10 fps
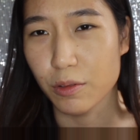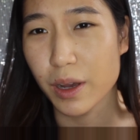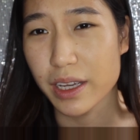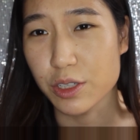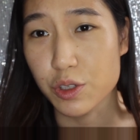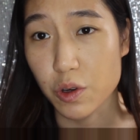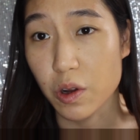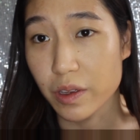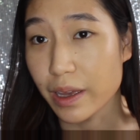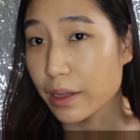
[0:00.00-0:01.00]
quite a
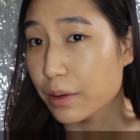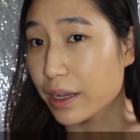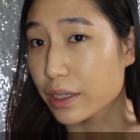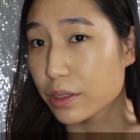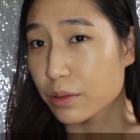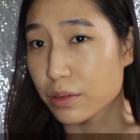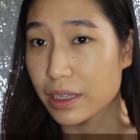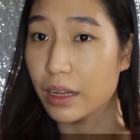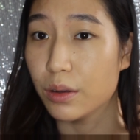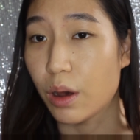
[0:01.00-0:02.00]
strong yellow undertone,
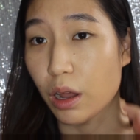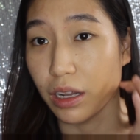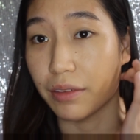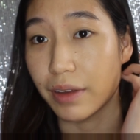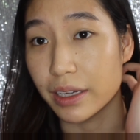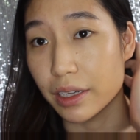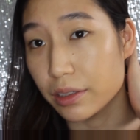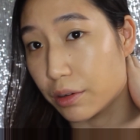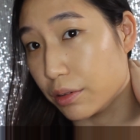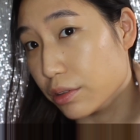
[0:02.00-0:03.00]
yellow olive
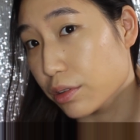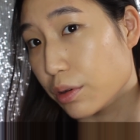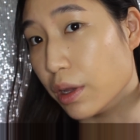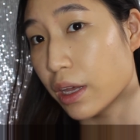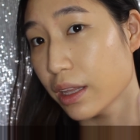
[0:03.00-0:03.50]
undertone, so